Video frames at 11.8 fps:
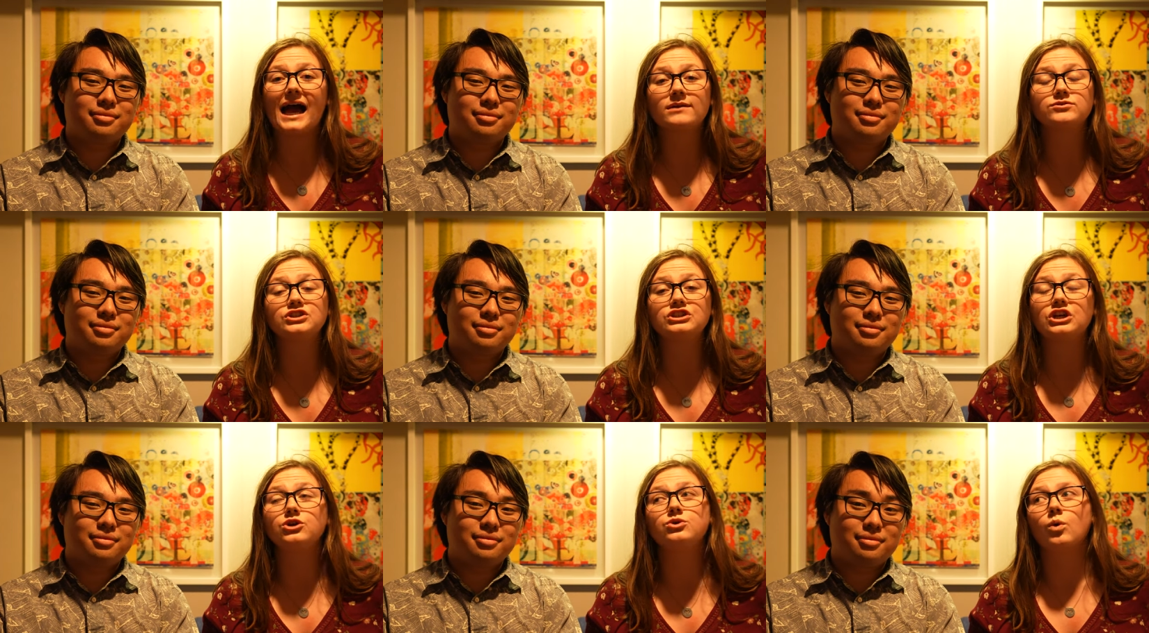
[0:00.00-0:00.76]

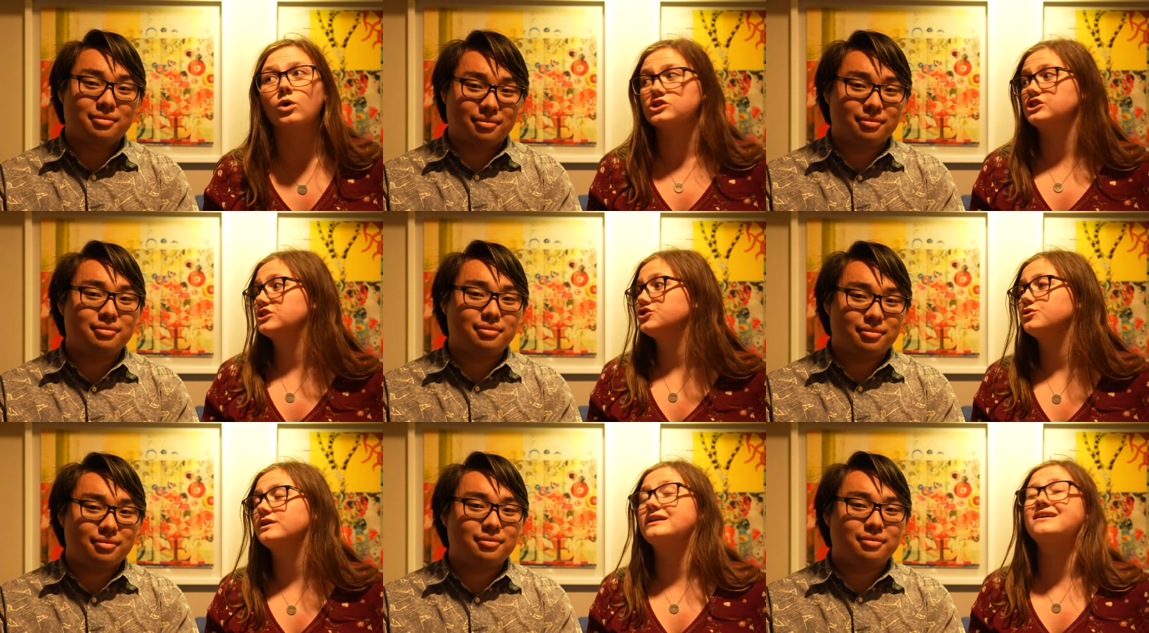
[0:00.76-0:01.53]
Speaker 1: absolutely gorgeous.
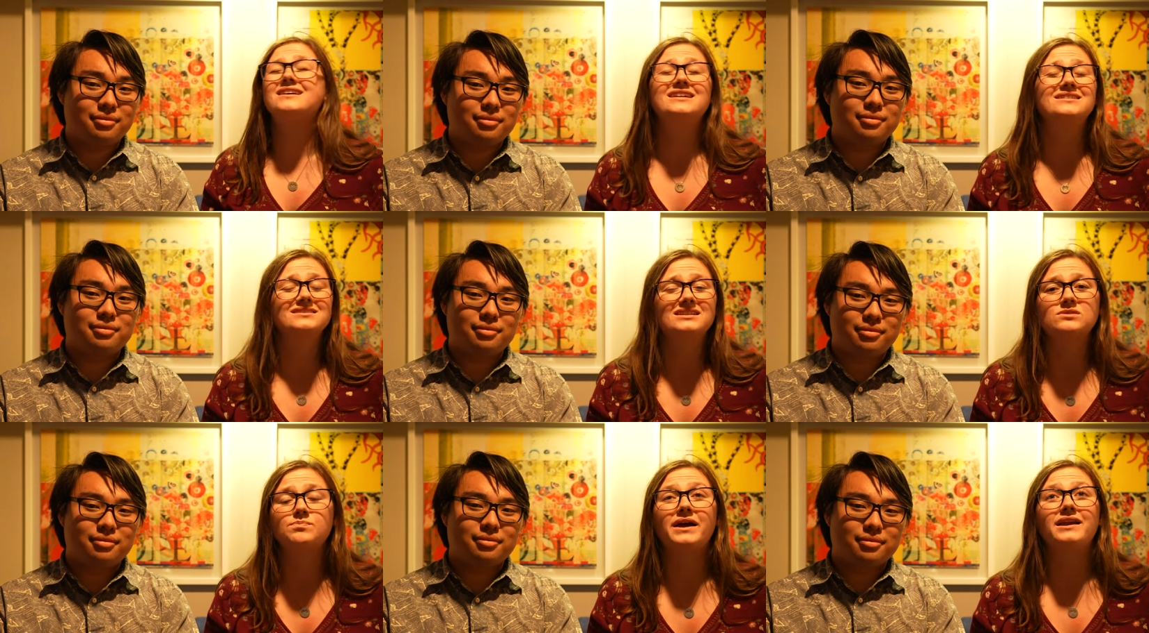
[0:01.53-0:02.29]
You can
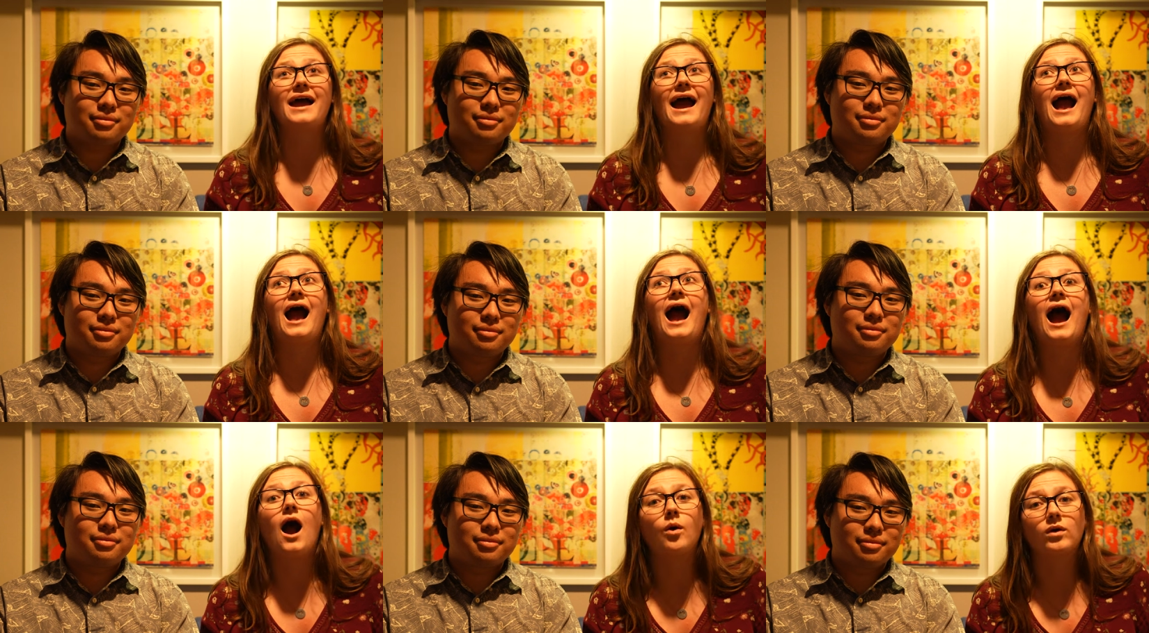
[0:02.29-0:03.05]
easily spend
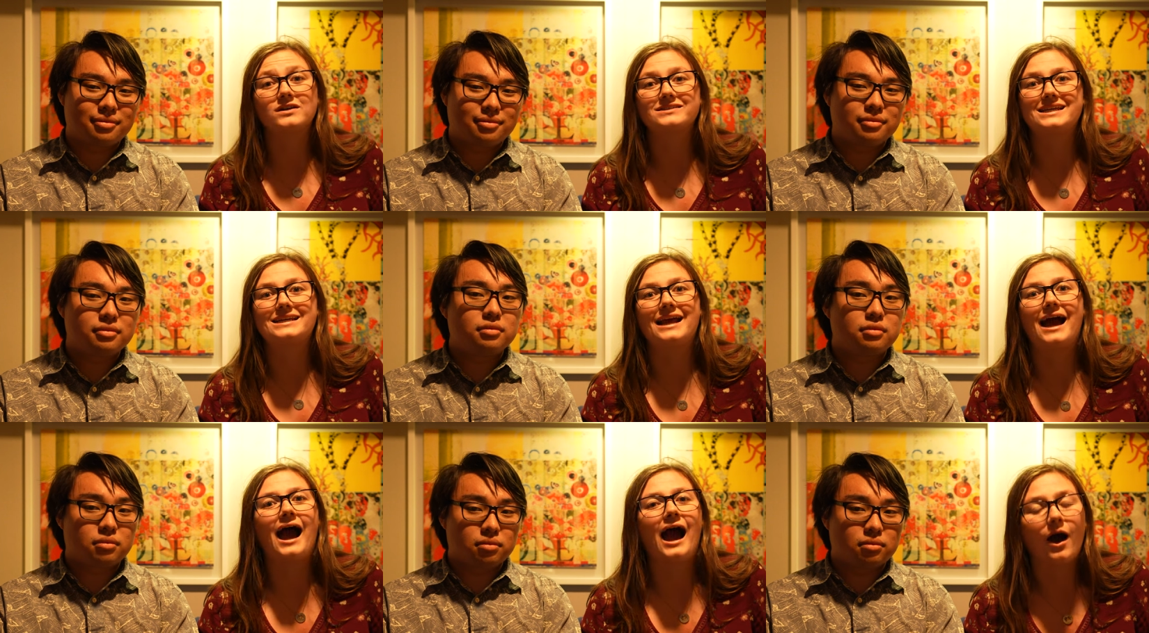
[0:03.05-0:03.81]
hours and
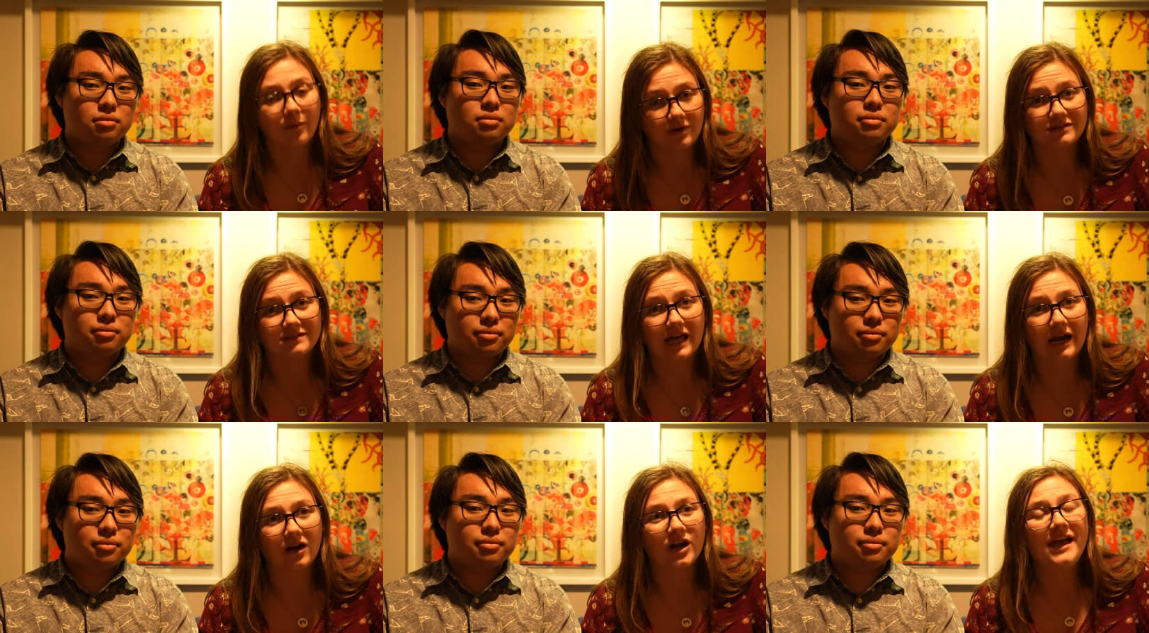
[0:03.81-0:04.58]
hours
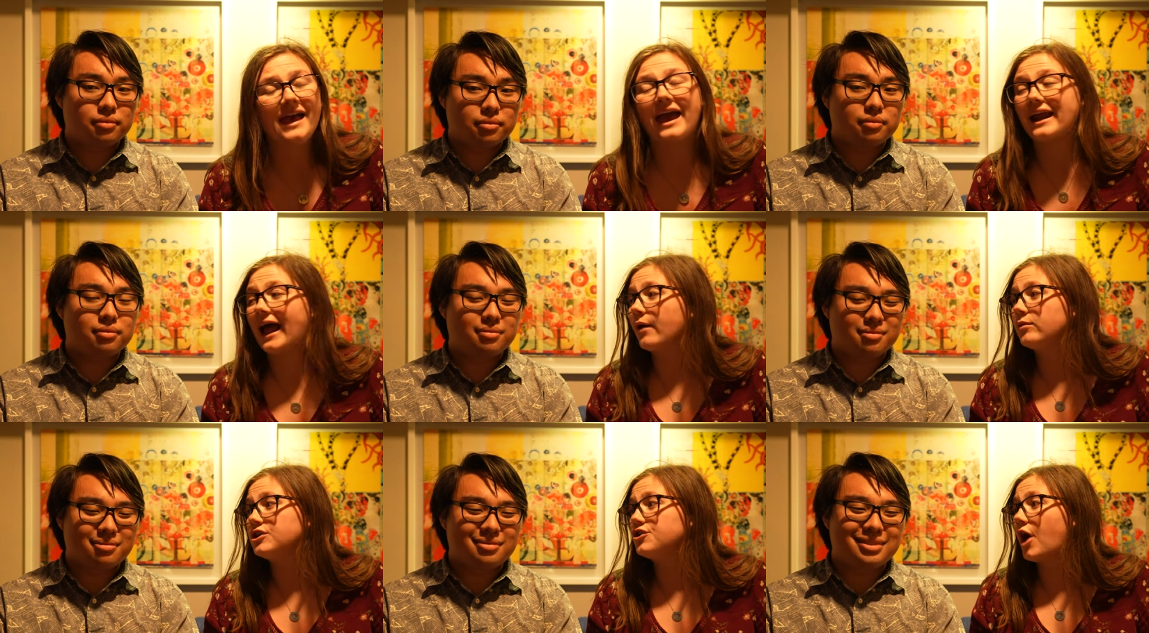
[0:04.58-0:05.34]
there, and I
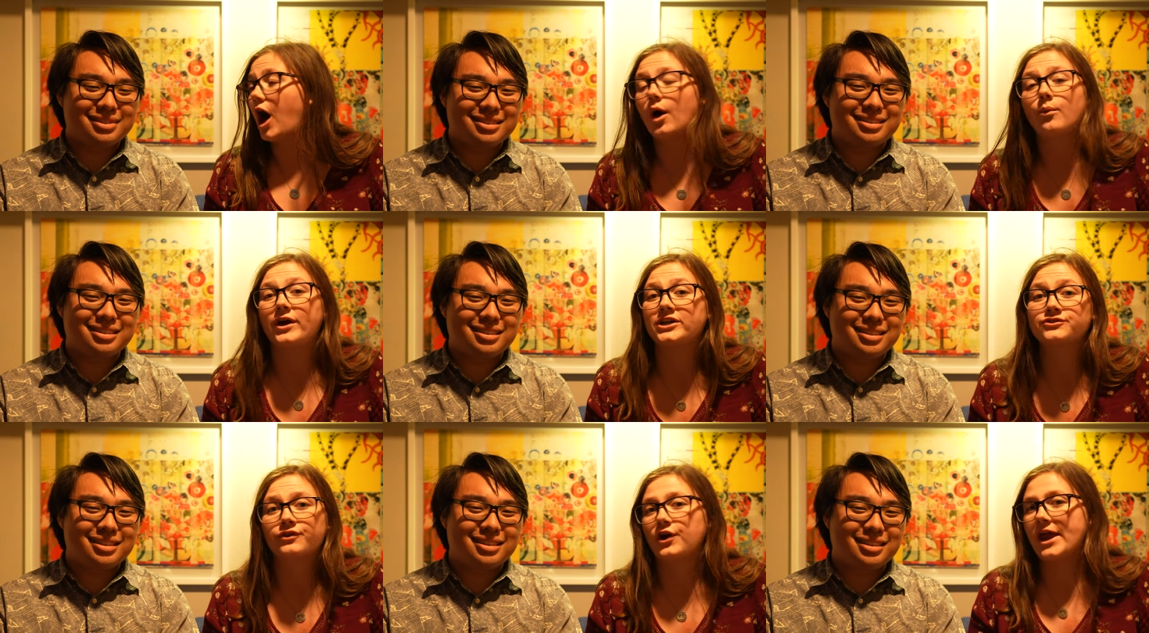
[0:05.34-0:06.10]
would not
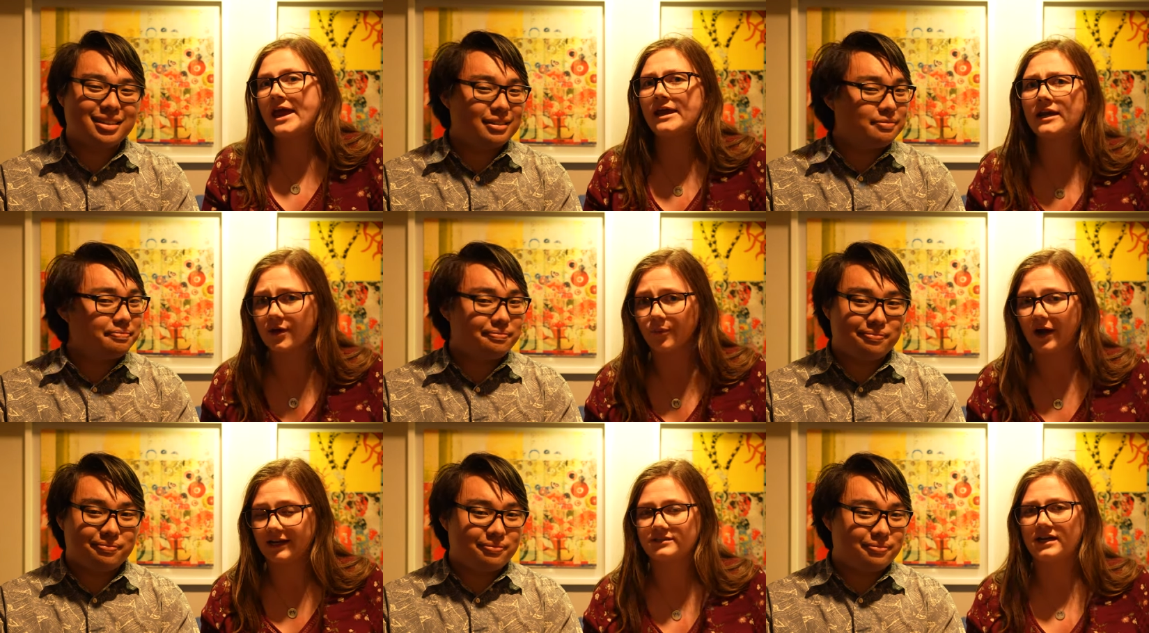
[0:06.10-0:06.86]
wish for
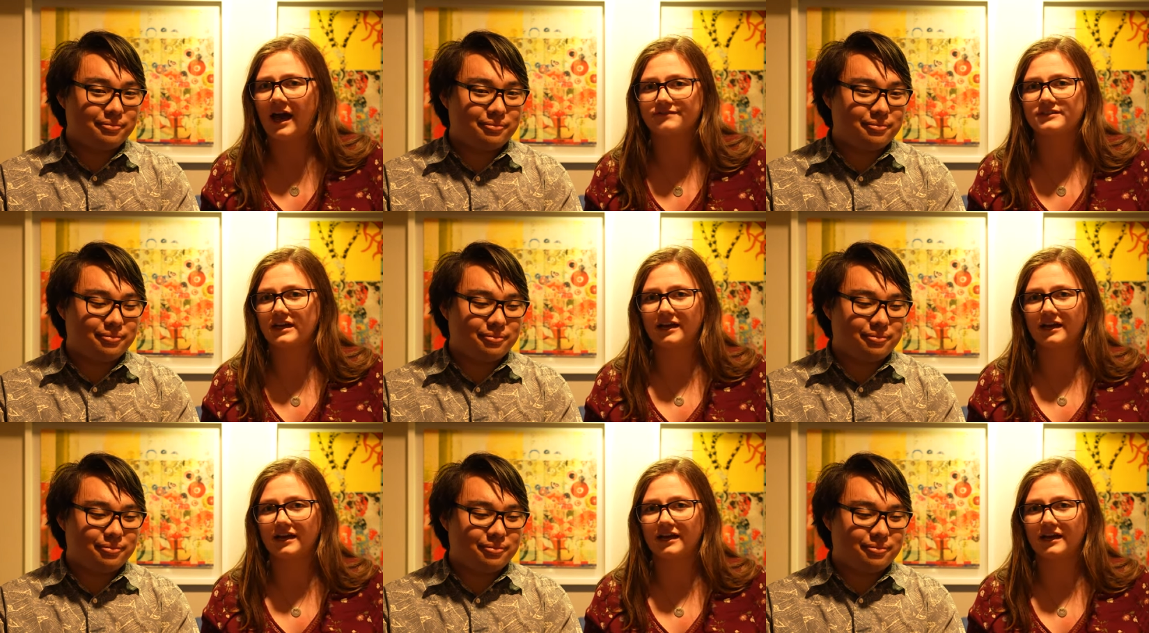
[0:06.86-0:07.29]
anyone to have to